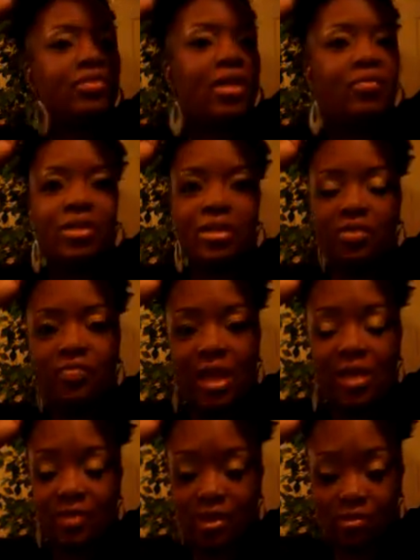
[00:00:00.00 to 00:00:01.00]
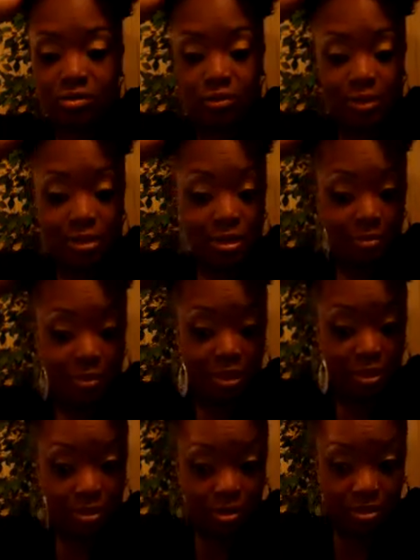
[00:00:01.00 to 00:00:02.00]
is not really a five day old twist out
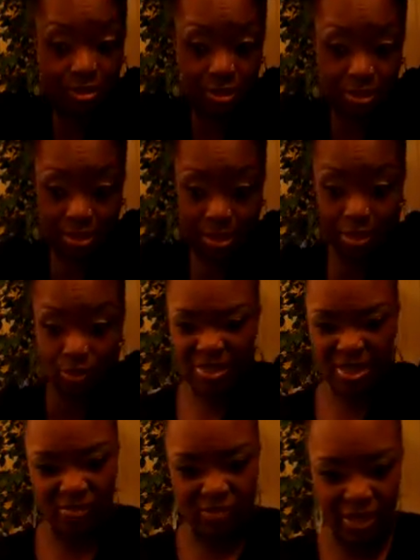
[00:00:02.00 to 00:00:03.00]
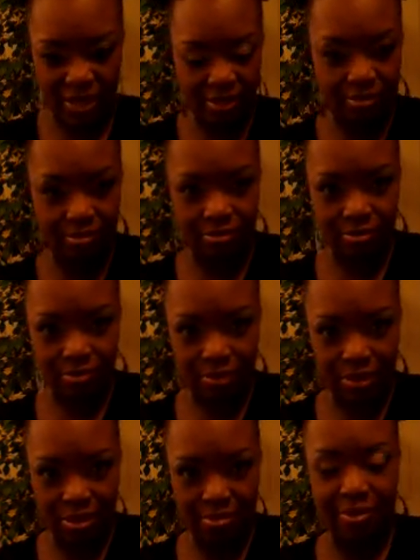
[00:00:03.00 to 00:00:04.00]
because I twisted every night,
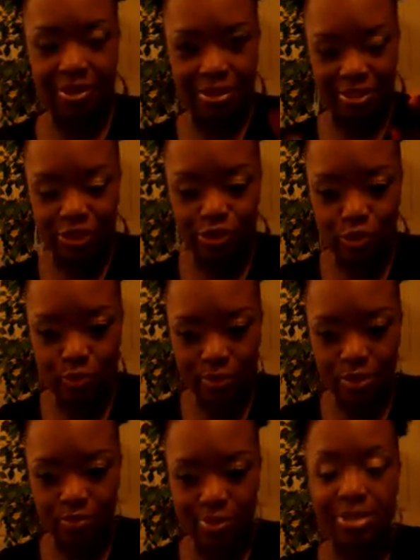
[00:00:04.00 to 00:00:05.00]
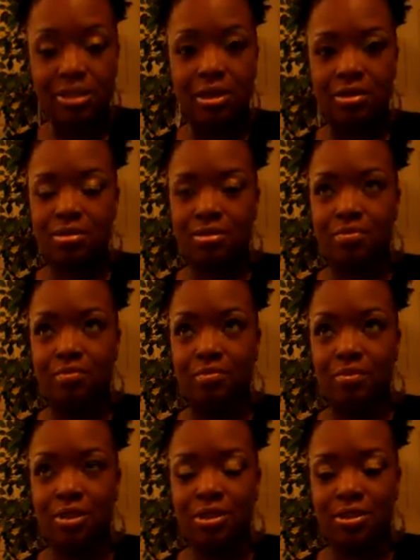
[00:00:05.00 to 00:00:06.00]
but the initial twist was um,
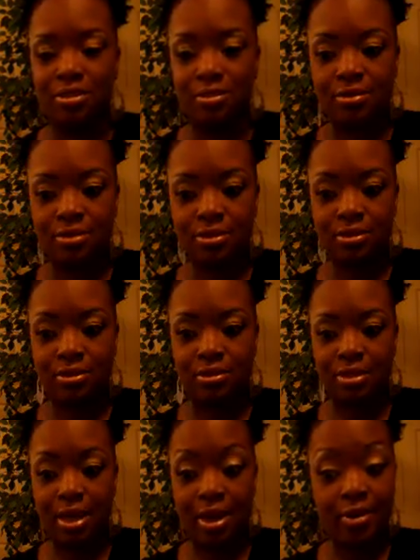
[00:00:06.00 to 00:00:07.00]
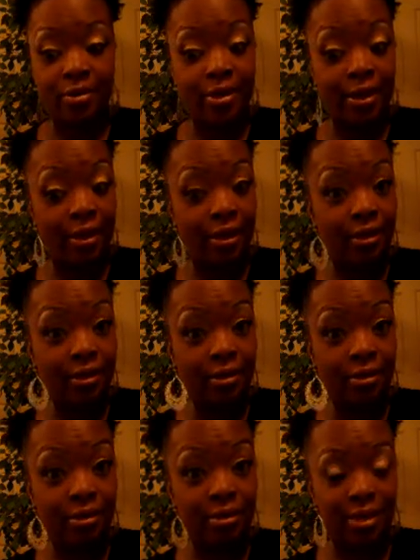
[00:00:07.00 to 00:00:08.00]
Saturday,
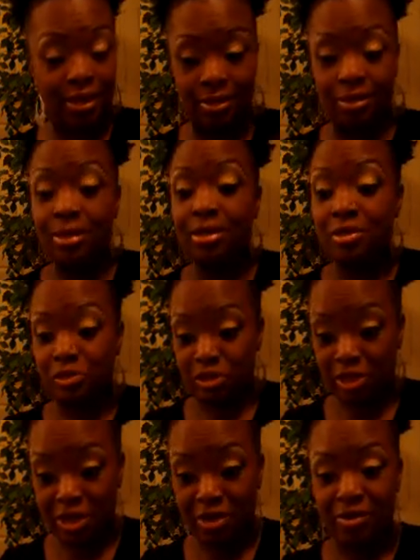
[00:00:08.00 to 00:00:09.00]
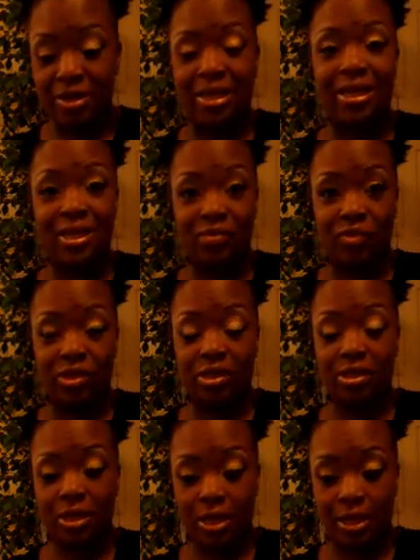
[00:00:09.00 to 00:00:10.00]
yeah, Saturday
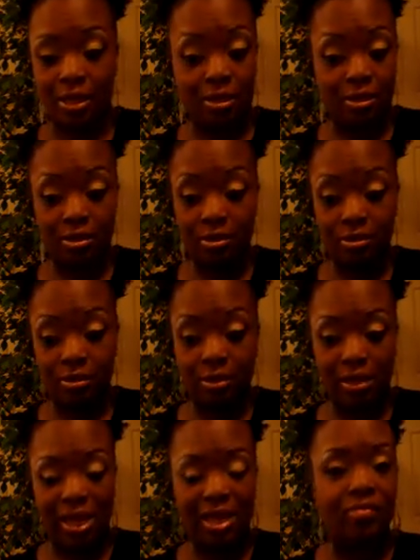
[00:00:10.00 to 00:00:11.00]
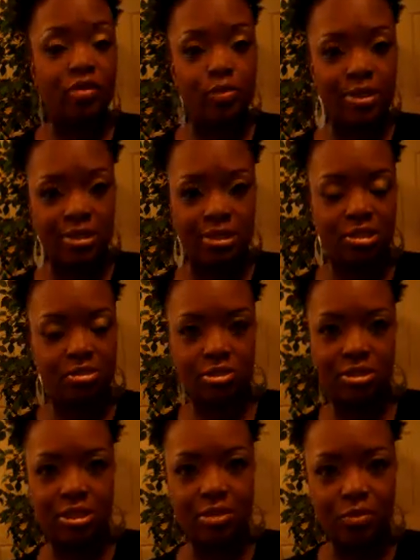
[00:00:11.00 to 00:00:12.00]
evening, and uh, I left it twisted
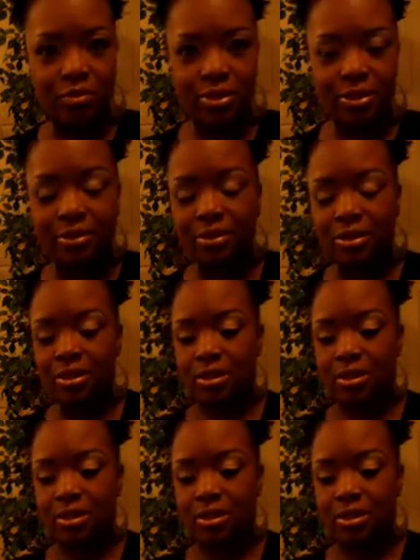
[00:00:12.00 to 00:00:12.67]
till Sunday morning.